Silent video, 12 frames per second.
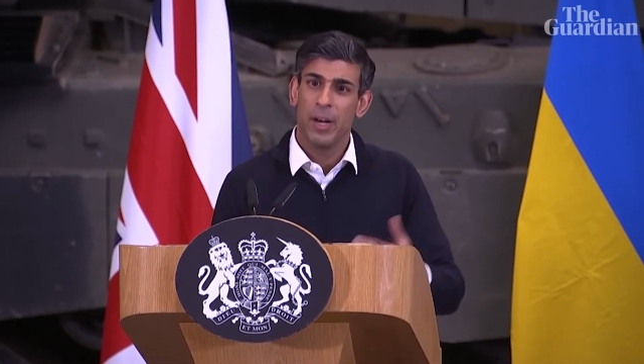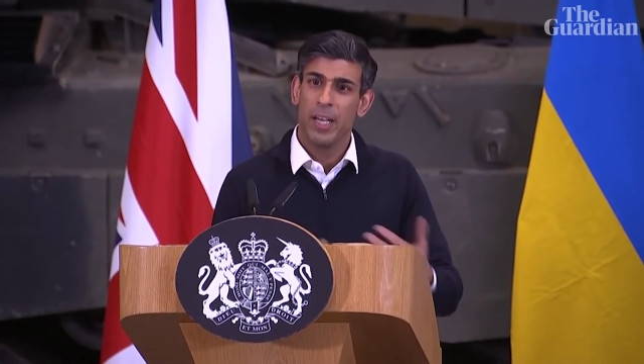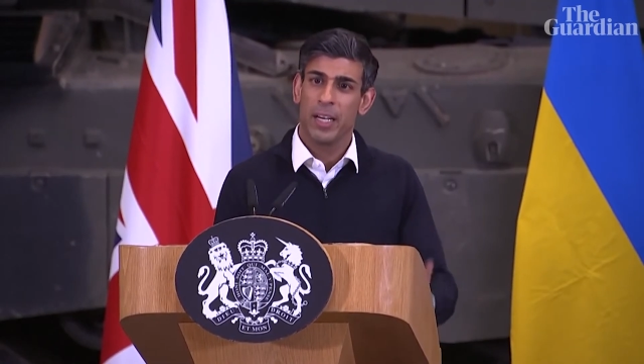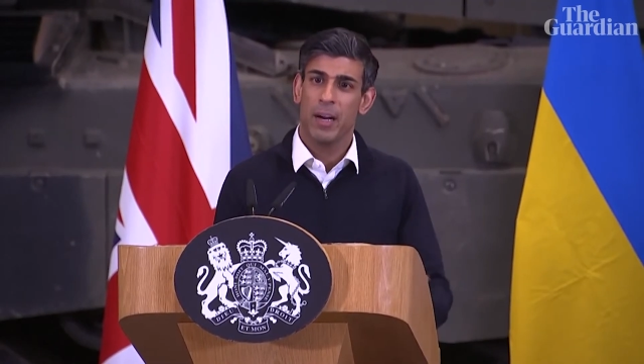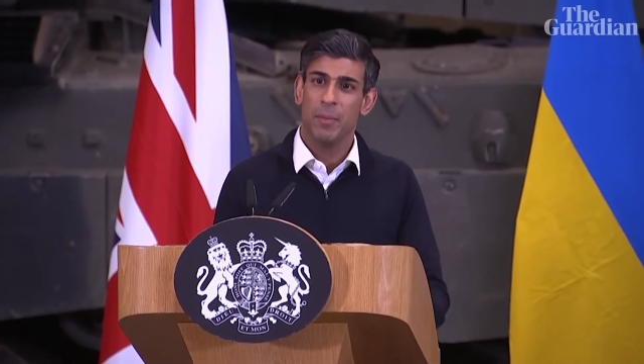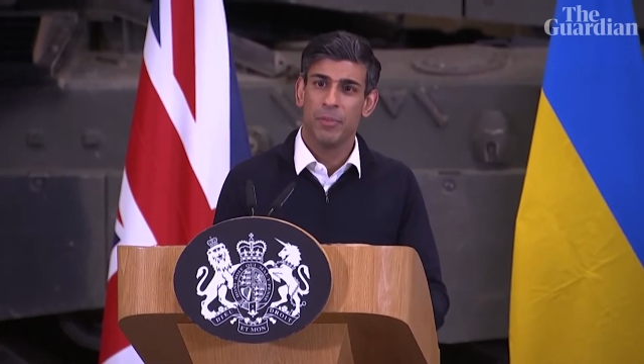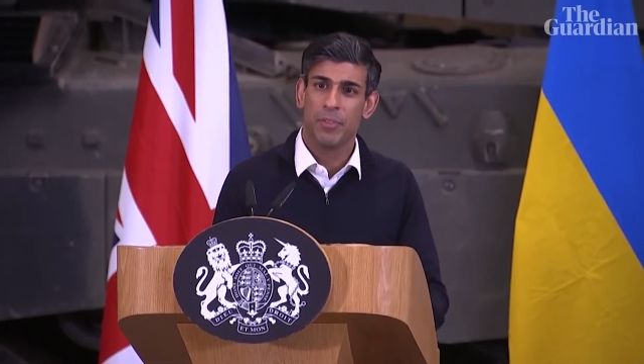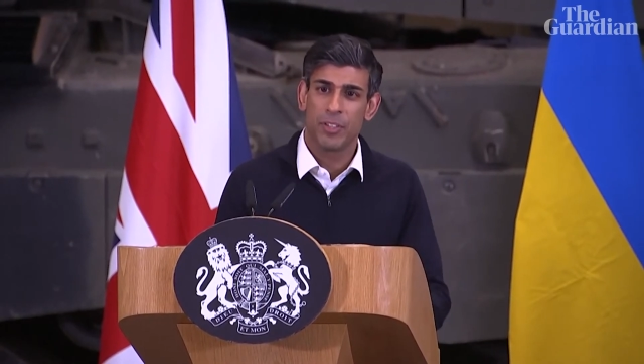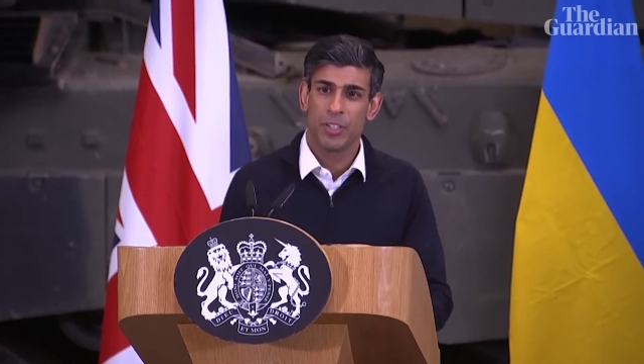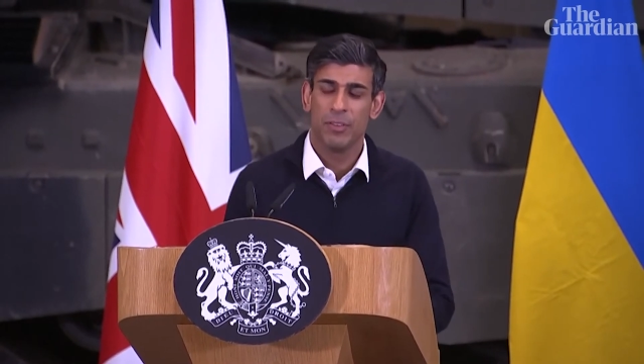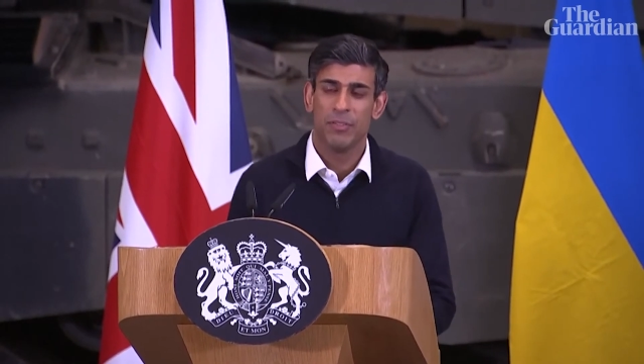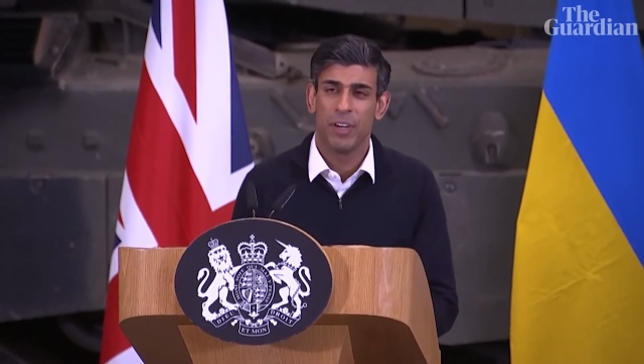when it comes
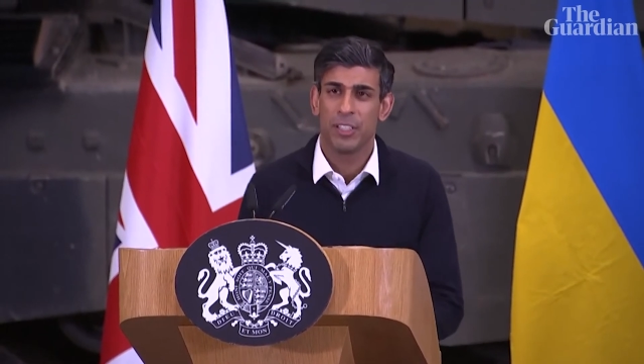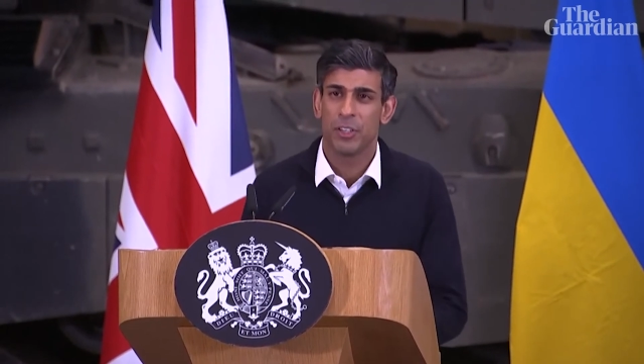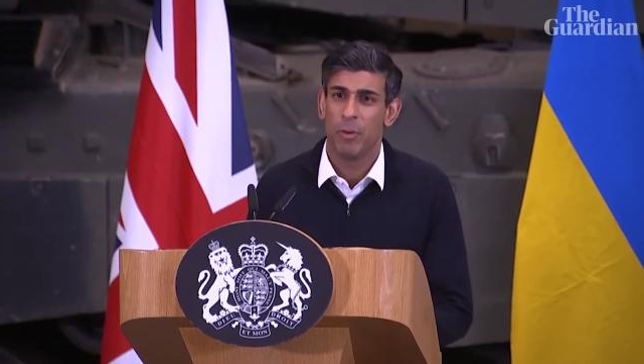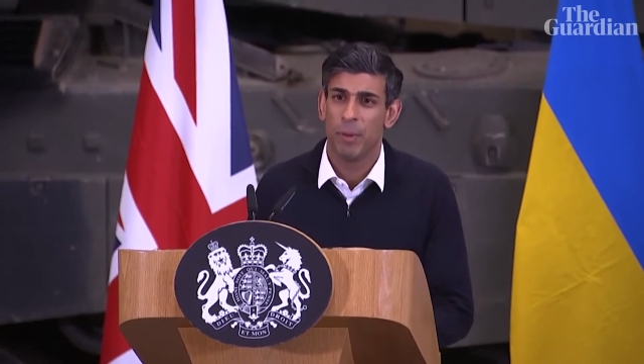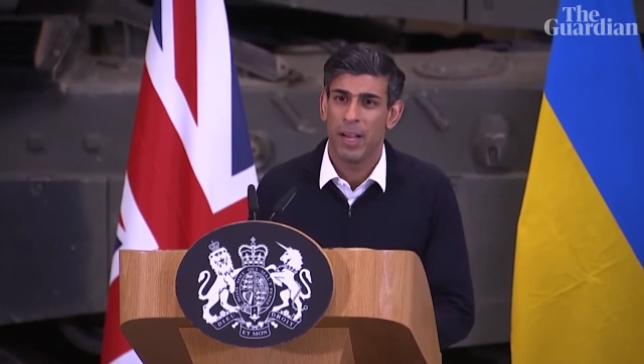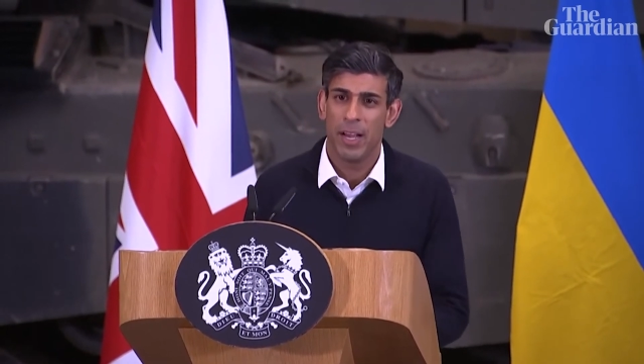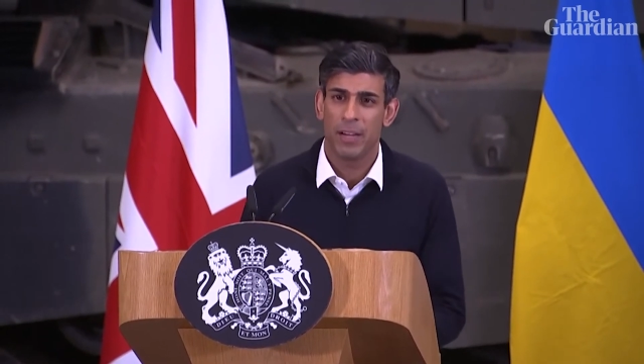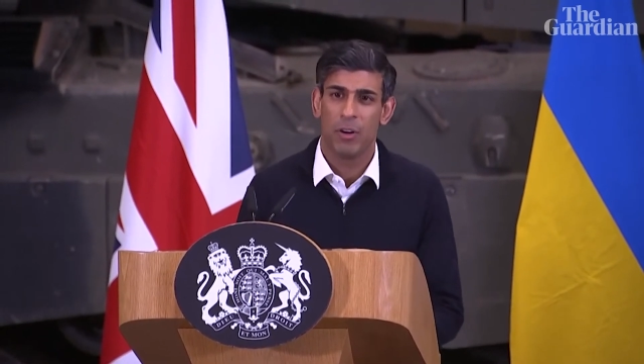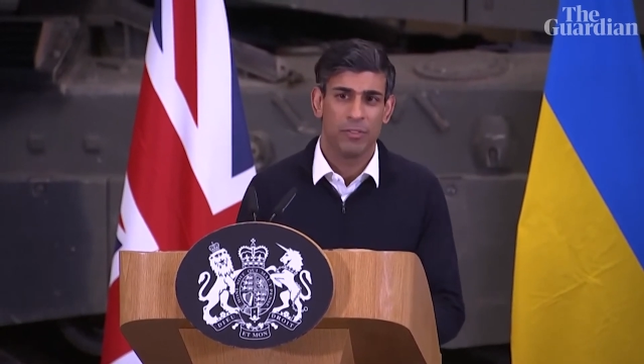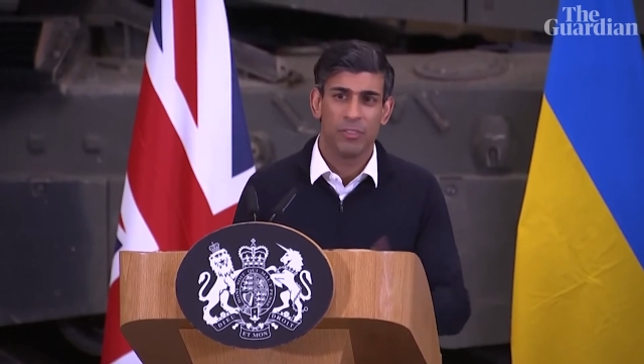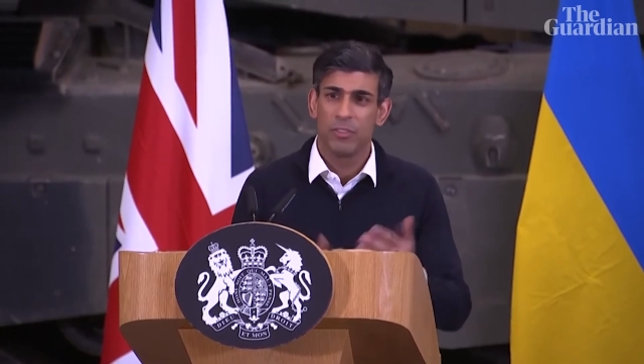to fighter combat aircraft,